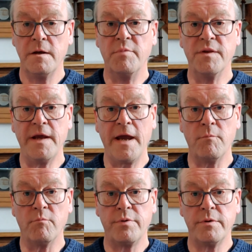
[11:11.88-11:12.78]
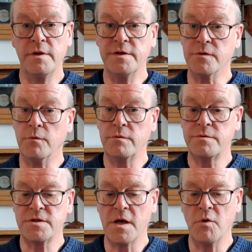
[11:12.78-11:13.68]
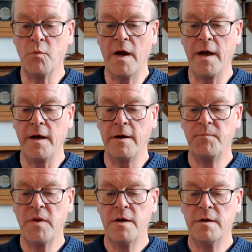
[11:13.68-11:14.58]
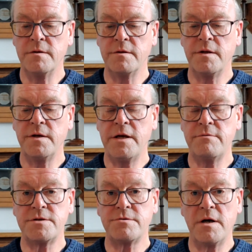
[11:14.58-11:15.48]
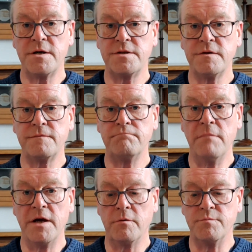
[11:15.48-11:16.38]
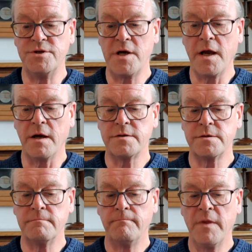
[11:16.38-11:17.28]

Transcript: But the AMP is also aware that the nearest relative may object,